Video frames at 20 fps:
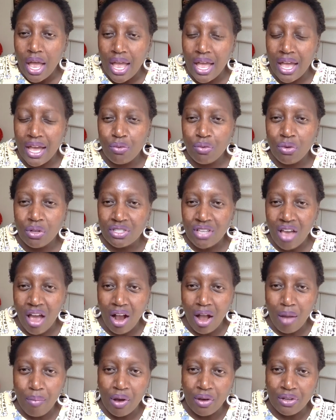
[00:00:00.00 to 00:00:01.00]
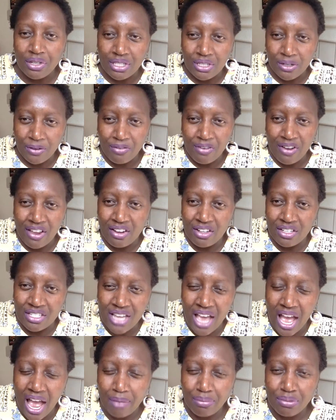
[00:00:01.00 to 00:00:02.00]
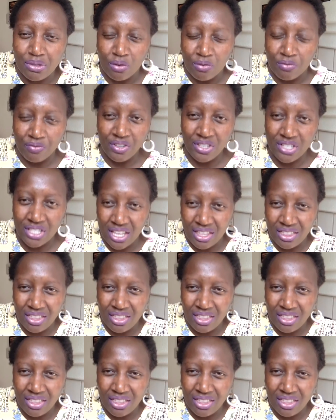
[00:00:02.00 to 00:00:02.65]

And we'll talk about different types of visa.